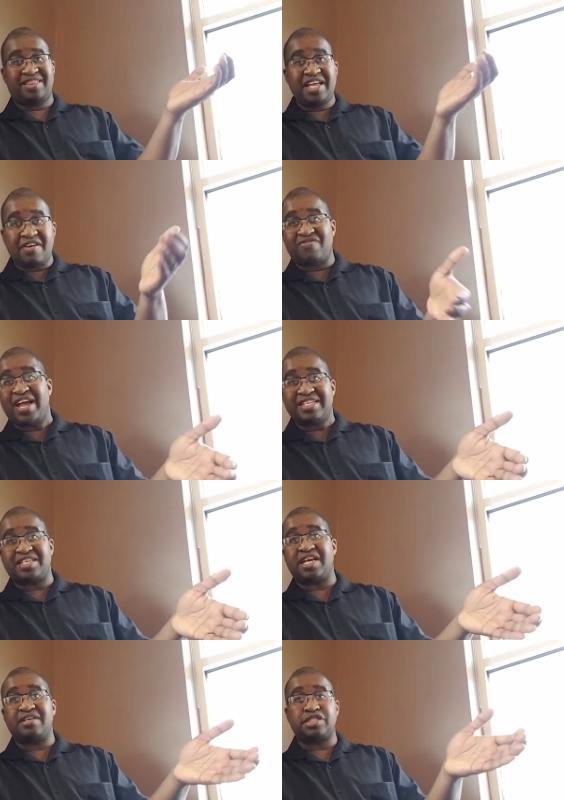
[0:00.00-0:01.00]
The event
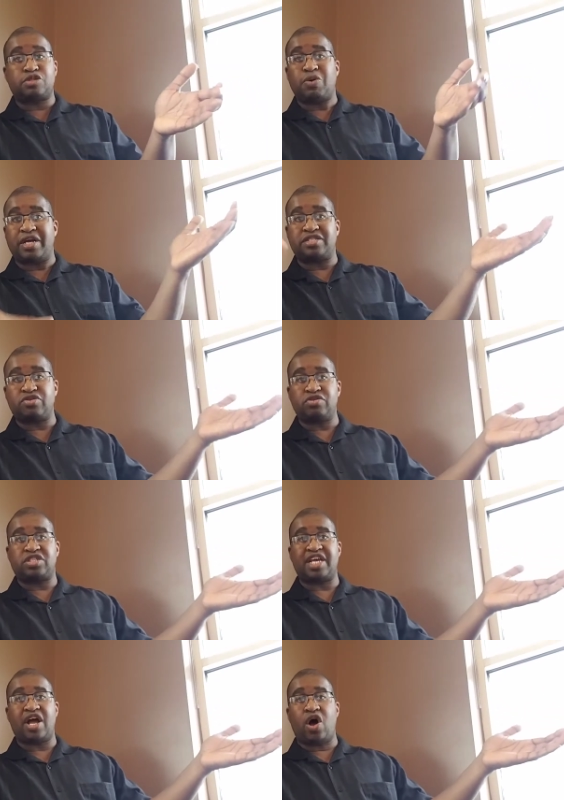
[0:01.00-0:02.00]

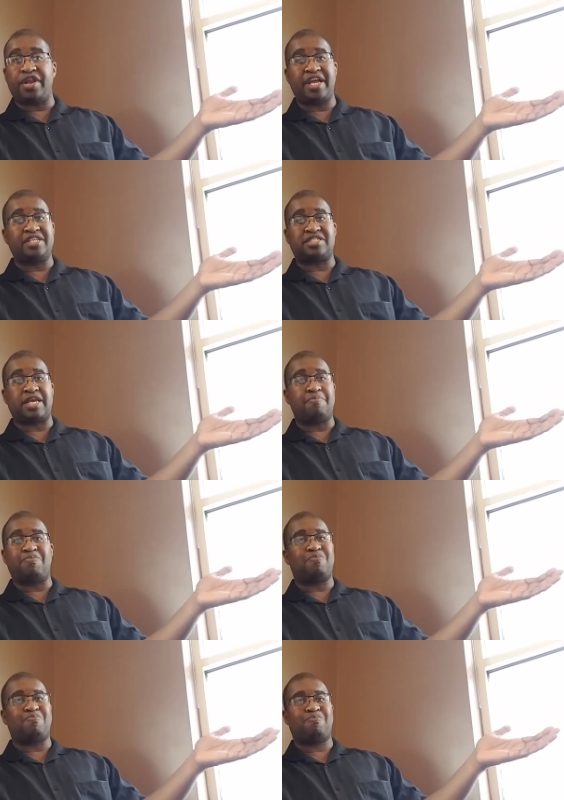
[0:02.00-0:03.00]
sponsors, audience, and
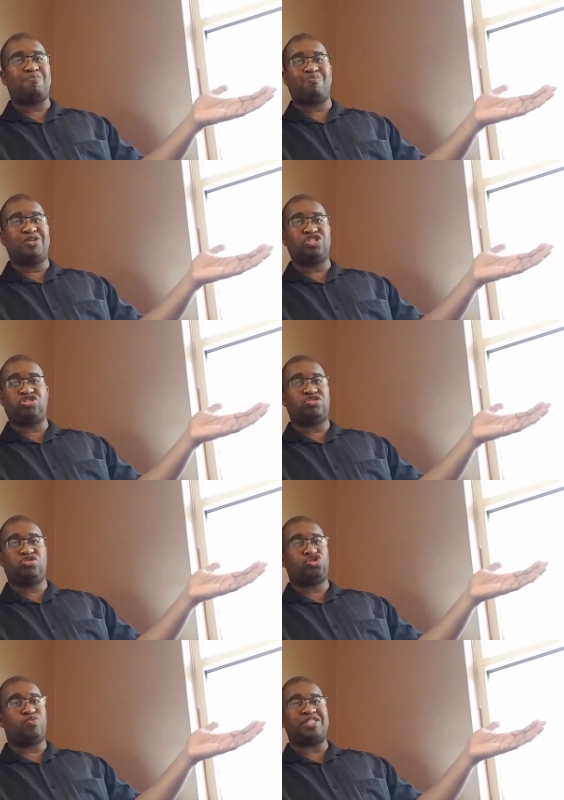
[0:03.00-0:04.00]

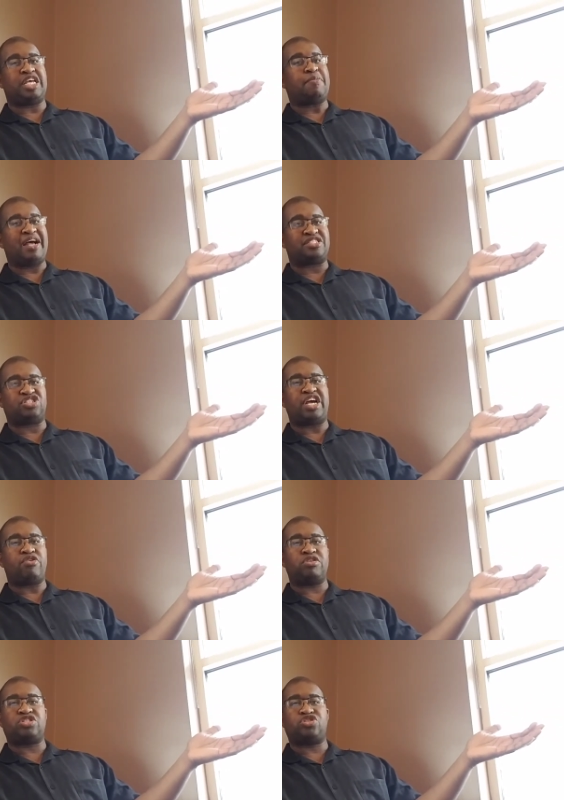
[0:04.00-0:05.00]
should we say
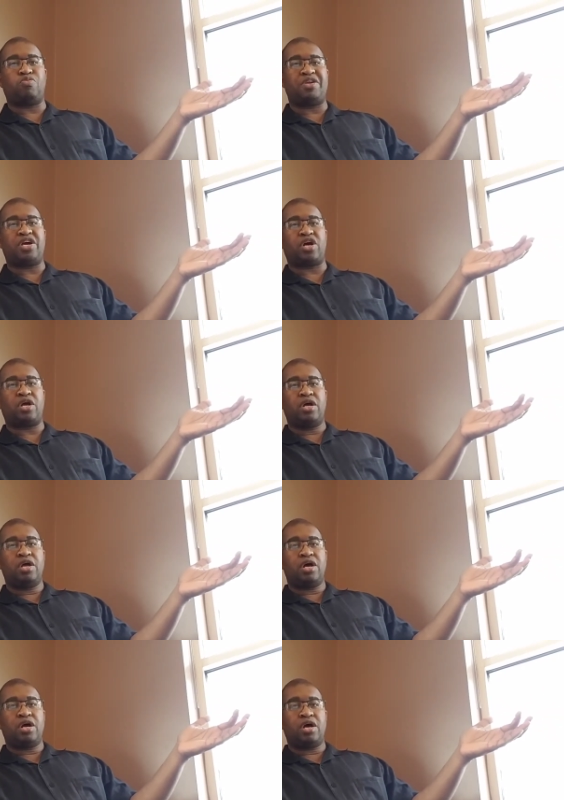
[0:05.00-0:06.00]
bystanders to be uh,
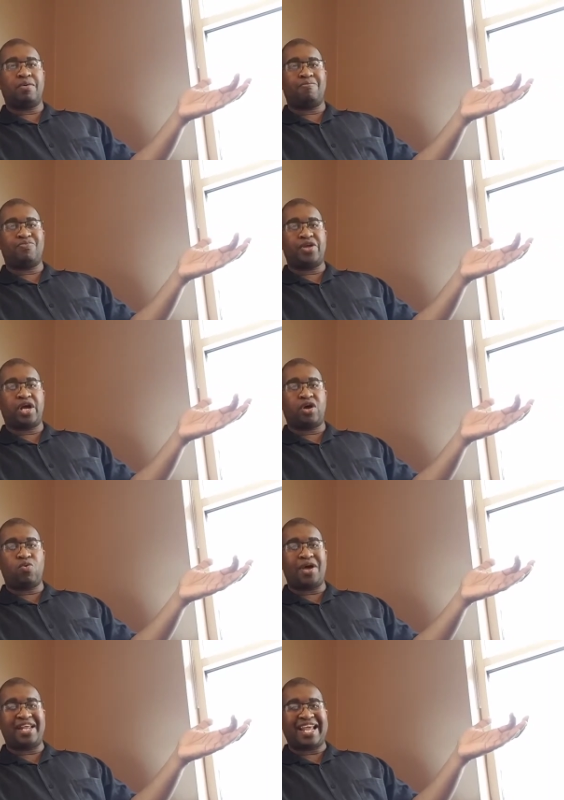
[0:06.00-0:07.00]
uh
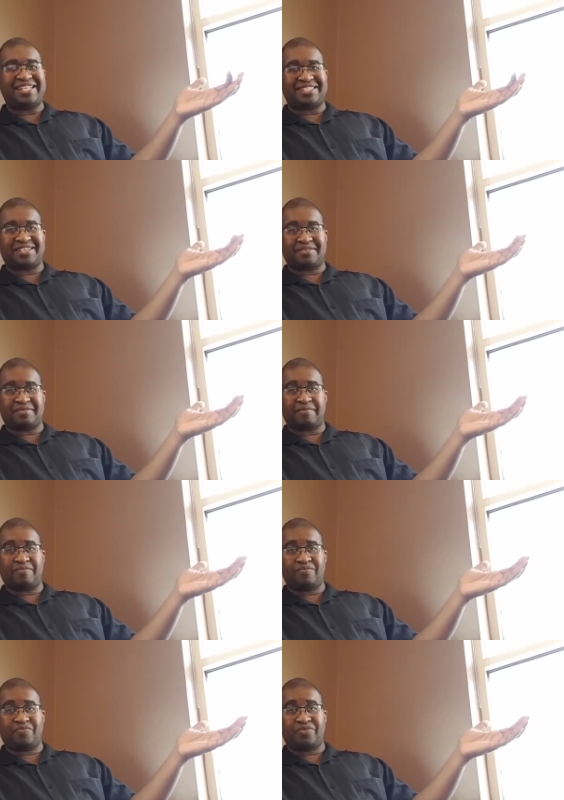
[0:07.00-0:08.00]
acquitted
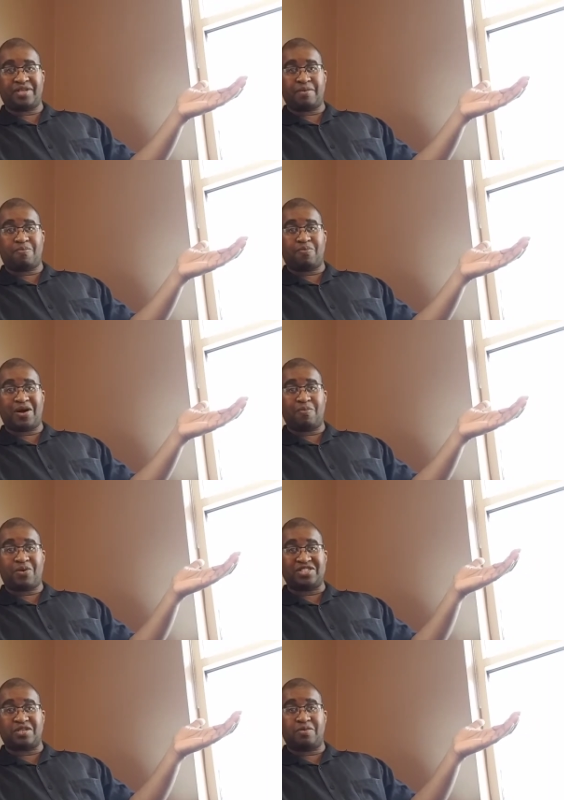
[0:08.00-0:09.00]

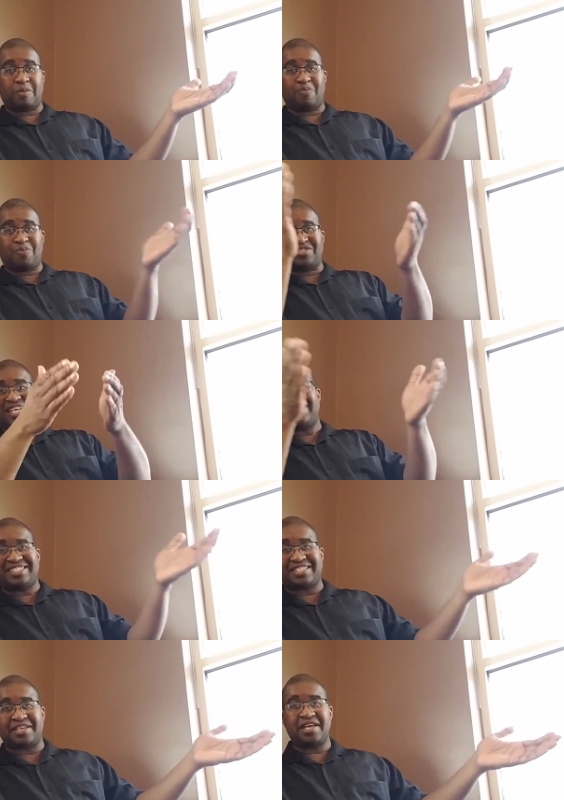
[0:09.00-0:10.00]

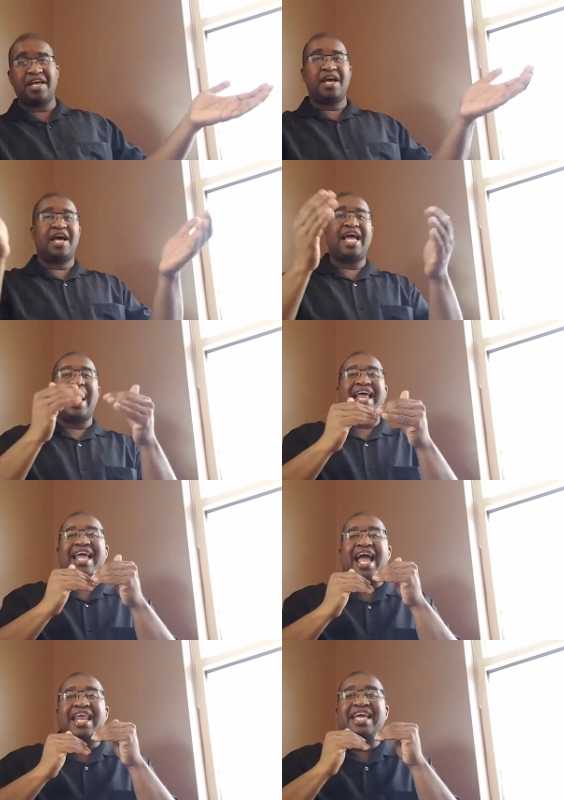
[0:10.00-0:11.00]
protected at
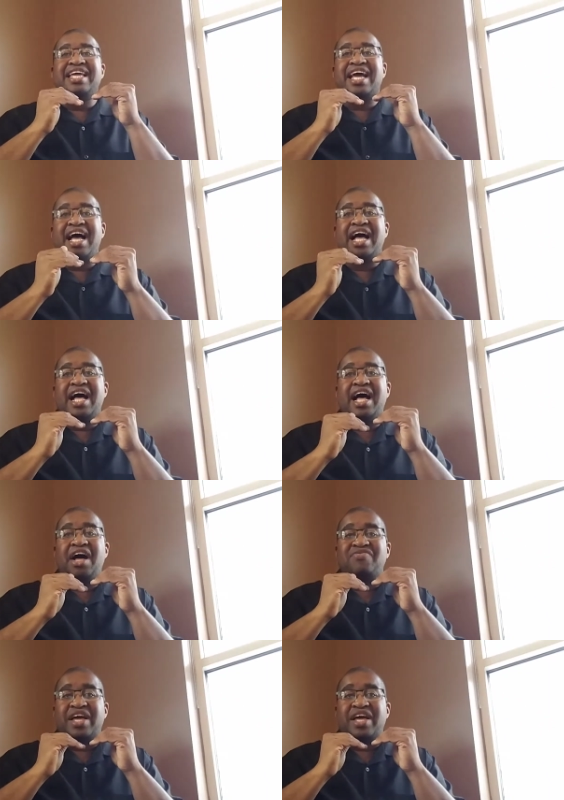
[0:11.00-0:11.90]
any of